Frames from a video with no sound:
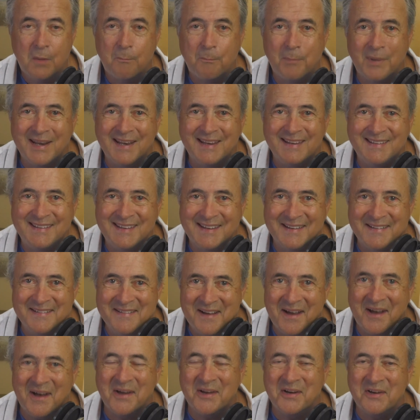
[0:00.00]
But it did
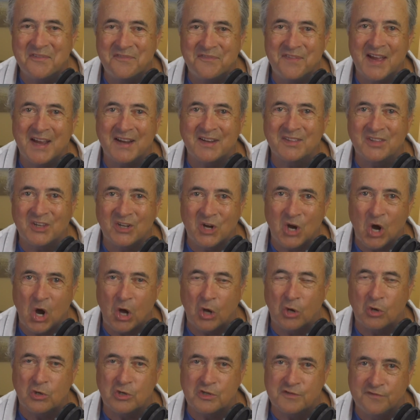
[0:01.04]
not affect the
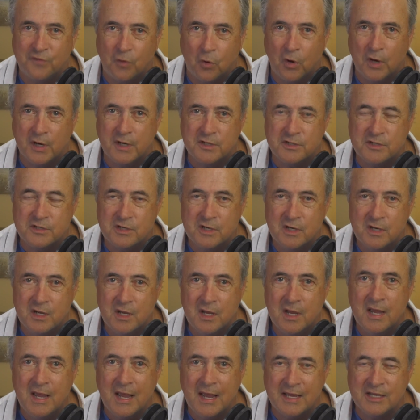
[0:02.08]
caller's voice
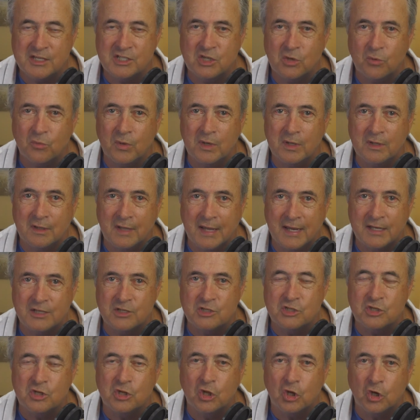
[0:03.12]
as it
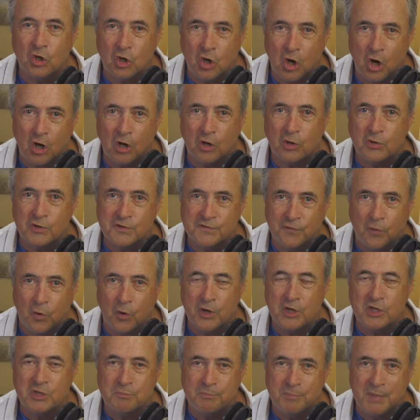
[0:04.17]
relates to the caller's
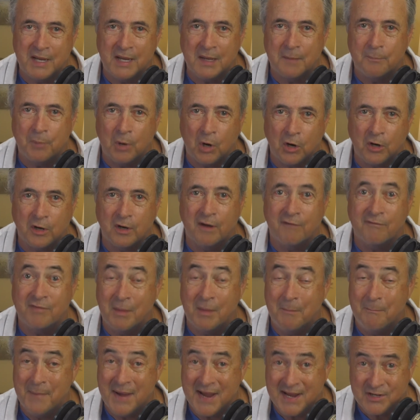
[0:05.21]
voice being part of the
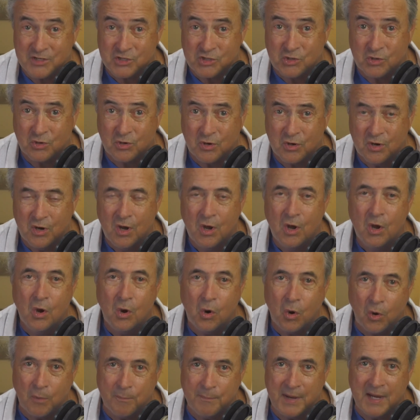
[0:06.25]
master
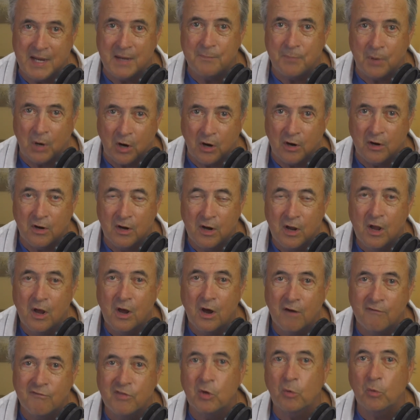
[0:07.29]
or being part
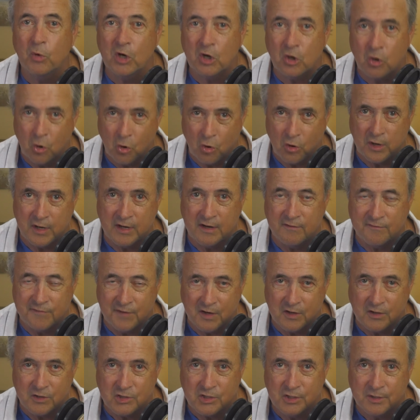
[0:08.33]
of the recording
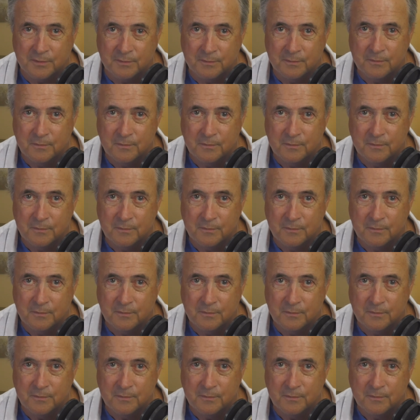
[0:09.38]
function.